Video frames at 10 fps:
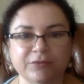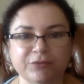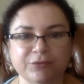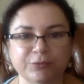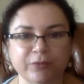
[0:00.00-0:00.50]

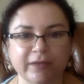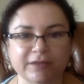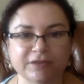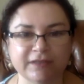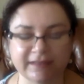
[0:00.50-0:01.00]
to
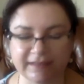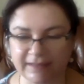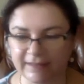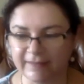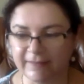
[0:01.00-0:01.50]
actually
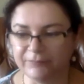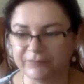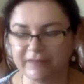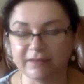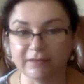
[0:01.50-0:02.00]

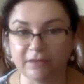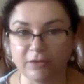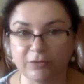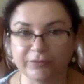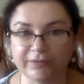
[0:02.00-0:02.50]
get a
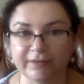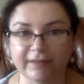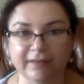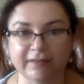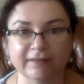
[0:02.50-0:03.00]
loan
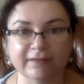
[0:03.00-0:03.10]
and